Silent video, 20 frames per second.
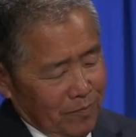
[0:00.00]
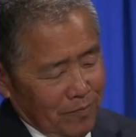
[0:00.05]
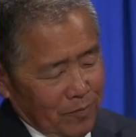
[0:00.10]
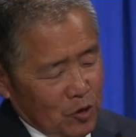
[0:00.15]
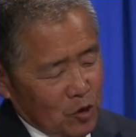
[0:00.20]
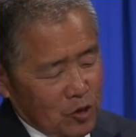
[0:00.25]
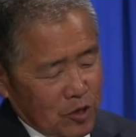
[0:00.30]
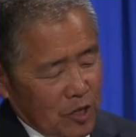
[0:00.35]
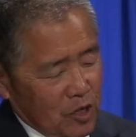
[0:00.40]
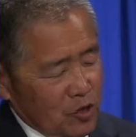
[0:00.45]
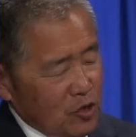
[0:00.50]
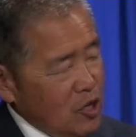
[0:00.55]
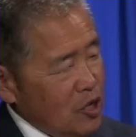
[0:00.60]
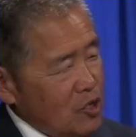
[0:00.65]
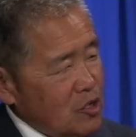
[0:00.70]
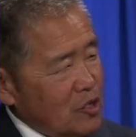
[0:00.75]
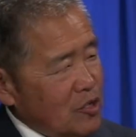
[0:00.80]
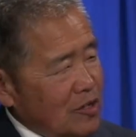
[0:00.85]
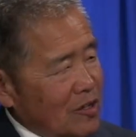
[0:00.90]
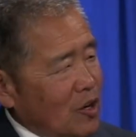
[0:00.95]
you say it
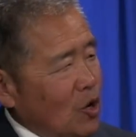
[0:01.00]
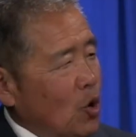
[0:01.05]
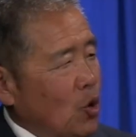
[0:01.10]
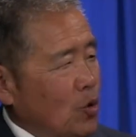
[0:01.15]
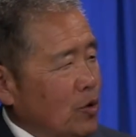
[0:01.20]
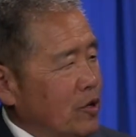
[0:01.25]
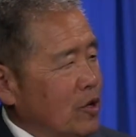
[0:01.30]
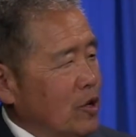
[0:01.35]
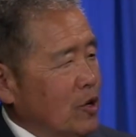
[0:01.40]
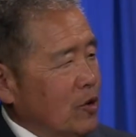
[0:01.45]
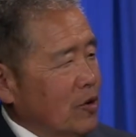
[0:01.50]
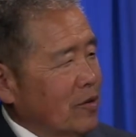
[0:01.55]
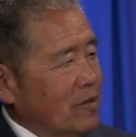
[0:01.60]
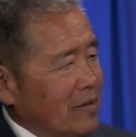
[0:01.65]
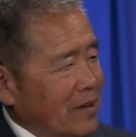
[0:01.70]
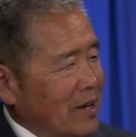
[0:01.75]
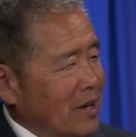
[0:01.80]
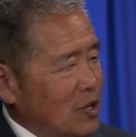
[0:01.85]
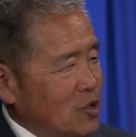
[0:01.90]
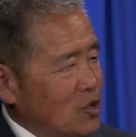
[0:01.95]
takes a whole year,
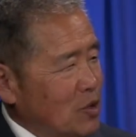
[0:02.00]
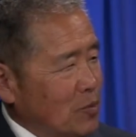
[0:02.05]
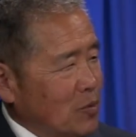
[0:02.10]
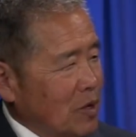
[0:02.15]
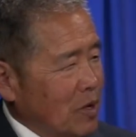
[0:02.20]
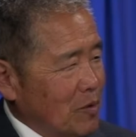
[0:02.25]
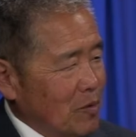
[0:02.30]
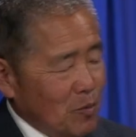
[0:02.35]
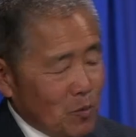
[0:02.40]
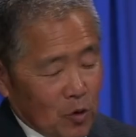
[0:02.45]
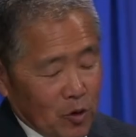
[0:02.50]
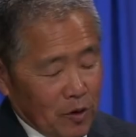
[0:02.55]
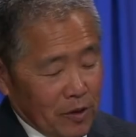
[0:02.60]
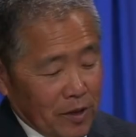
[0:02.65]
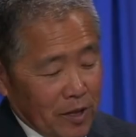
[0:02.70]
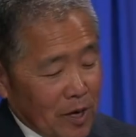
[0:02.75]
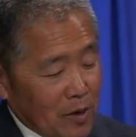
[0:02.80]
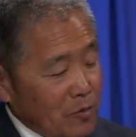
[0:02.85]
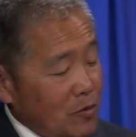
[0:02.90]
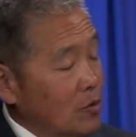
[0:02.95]
actually probably more than
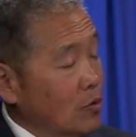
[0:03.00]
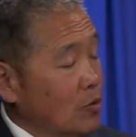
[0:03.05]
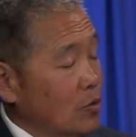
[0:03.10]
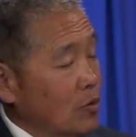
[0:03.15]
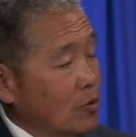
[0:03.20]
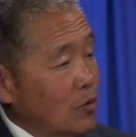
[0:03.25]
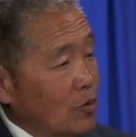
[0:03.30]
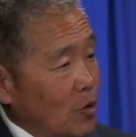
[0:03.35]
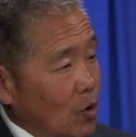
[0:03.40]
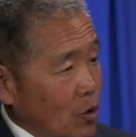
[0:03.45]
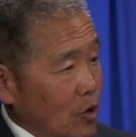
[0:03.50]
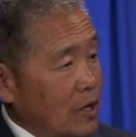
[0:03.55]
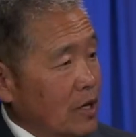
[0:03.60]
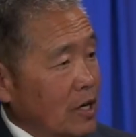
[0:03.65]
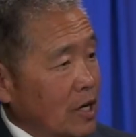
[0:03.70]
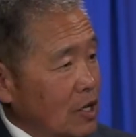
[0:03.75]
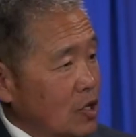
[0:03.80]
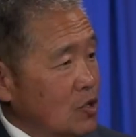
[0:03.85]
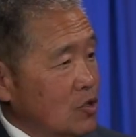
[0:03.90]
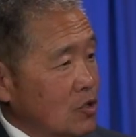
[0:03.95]
that, to
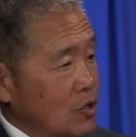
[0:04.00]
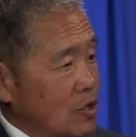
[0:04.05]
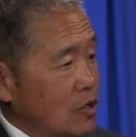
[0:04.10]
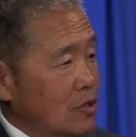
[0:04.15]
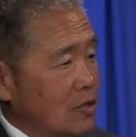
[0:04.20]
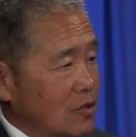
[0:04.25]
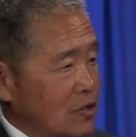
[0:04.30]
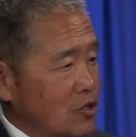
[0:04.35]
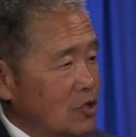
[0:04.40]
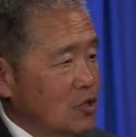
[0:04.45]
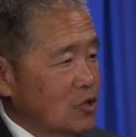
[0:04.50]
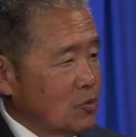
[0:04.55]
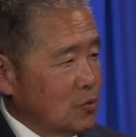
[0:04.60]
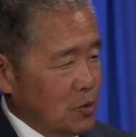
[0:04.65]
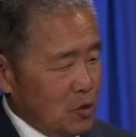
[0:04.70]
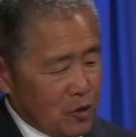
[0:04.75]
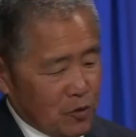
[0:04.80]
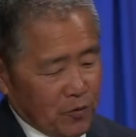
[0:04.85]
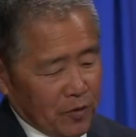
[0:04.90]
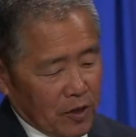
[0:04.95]
organize the, this
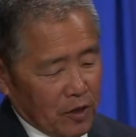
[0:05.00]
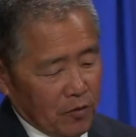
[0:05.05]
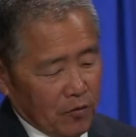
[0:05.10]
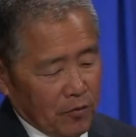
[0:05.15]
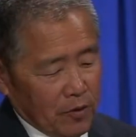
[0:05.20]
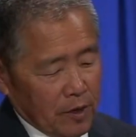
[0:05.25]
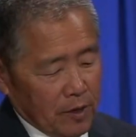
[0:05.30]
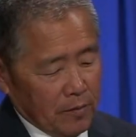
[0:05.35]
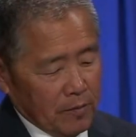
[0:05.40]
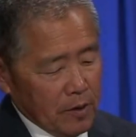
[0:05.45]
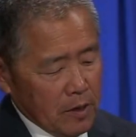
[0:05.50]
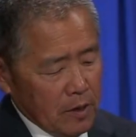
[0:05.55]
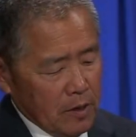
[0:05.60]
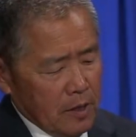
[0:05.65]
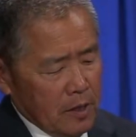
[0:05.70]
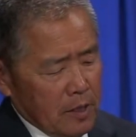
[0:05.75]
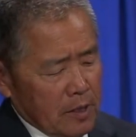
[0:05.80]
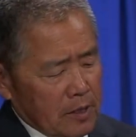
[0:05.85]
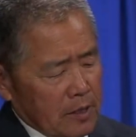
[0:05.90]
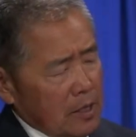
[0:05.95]
specific event.
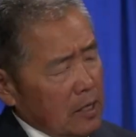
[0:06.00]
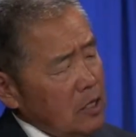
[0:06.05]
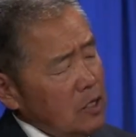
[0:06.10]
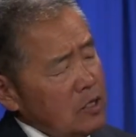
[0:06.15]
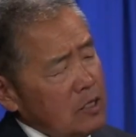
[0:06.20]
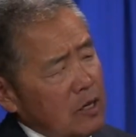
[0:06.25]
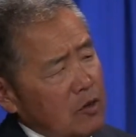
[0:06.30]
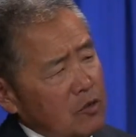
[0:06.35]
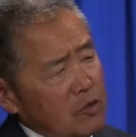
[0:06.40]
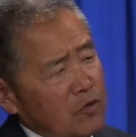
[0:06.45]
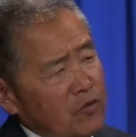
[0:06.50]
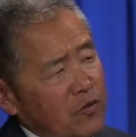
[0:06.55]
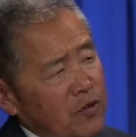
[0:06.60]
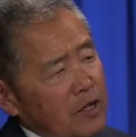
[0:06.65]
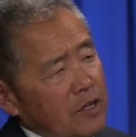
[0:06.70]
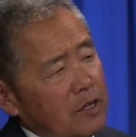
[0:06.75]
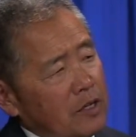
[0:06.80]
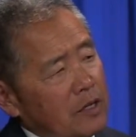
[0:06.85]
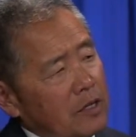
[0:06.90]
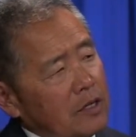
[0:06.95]
Tell us how it's
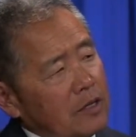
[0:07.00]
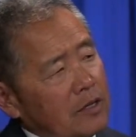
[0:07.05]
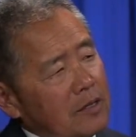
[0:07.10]
funded.